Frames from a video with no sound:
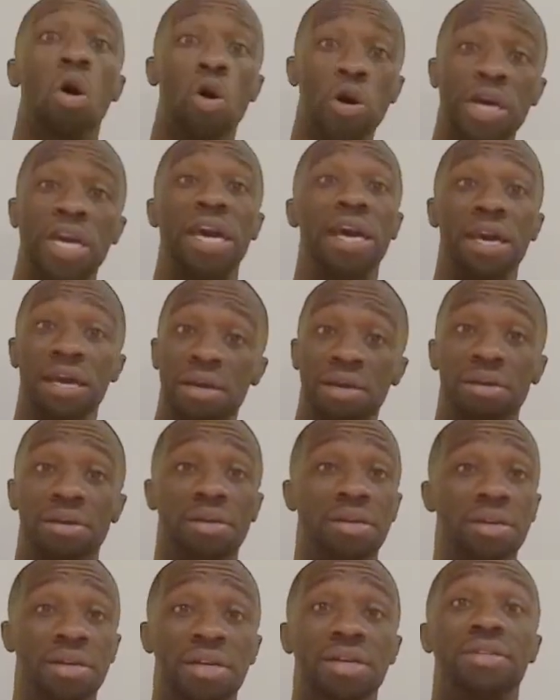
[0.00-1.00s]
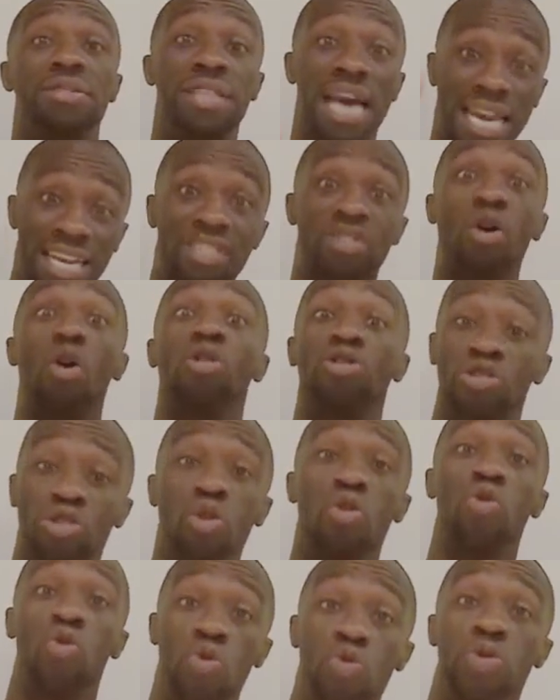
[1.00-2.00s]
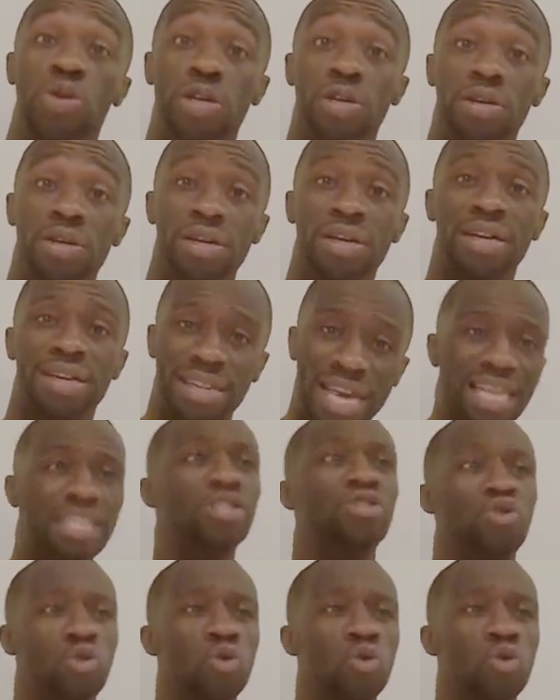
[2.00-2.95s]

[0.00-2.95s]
Okay. That is also good. That is